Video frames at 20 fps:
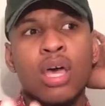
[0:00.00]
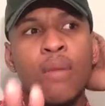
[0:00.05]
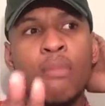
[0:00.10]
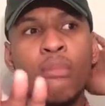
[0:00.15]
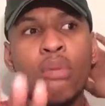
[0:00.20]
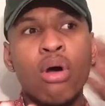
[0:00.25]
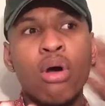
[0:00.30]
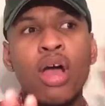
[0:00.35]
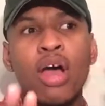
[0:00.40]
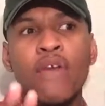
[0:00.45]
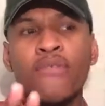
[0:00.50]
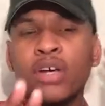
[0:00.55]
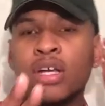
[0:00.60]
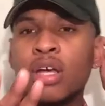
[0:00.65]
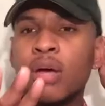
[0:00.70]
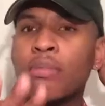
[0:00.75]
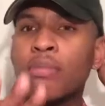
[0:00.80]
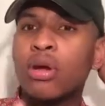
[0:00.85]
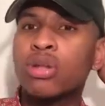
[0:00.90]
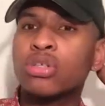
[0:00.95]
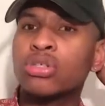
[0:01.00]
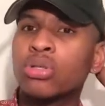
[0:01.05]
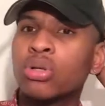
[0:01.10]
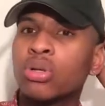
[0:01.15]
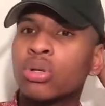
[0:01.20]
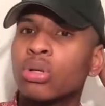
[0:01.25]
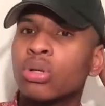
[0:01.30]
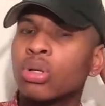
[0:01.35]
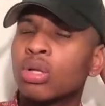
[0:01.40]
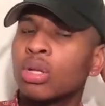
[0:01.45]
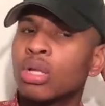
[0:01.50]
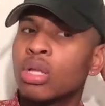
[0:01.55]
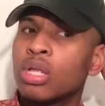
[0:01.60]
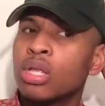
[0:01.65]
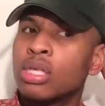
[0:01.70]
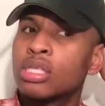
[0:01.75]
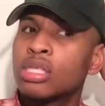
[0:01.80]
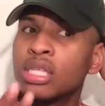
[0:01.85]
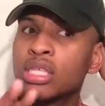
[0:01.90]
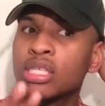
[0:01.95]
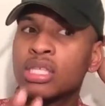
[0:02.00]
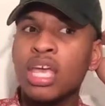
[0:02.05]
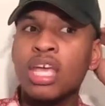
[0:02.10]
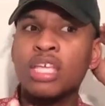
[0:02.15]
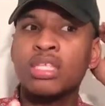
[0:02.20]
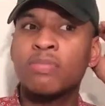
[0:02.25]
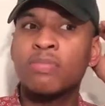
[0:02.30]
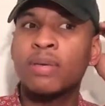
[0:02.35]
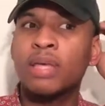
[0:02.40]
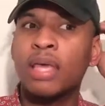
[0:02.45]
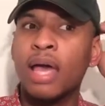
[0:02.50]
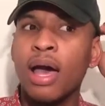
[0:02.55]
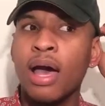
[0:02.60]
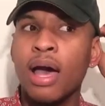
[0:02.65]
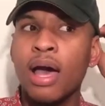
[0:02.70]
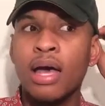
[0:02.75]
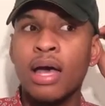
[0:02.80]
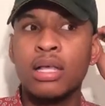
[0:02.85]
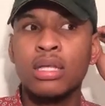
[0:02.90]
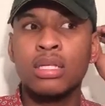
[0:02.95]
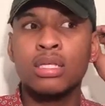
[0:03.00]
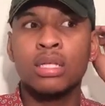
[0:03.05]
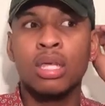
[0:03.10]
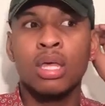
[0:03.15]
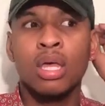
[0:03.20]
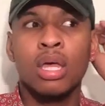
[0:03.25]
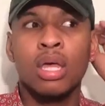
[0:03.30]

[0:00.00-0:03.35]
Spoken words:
more of a commercial success, because